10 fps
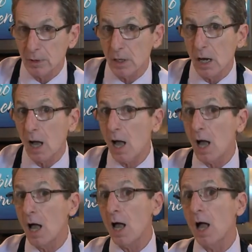
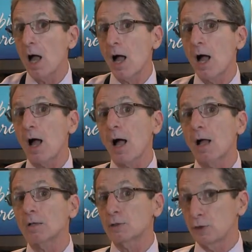Ah,
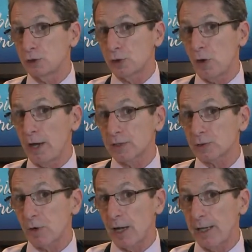good choice,
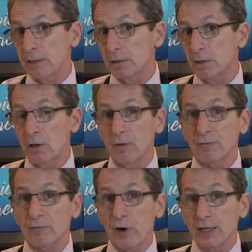right?
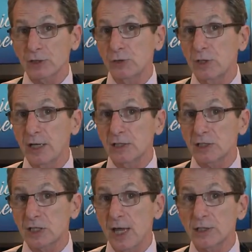Fresh United
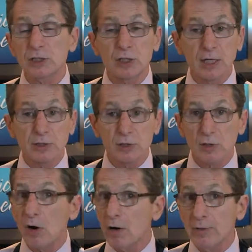States. Chances
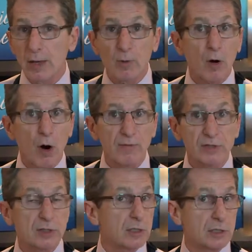are they were
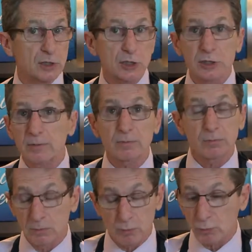harvested in
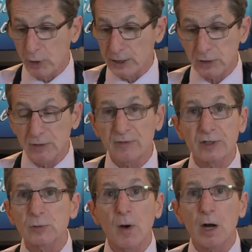right to the
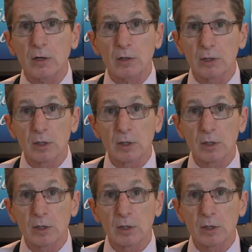fishmonger.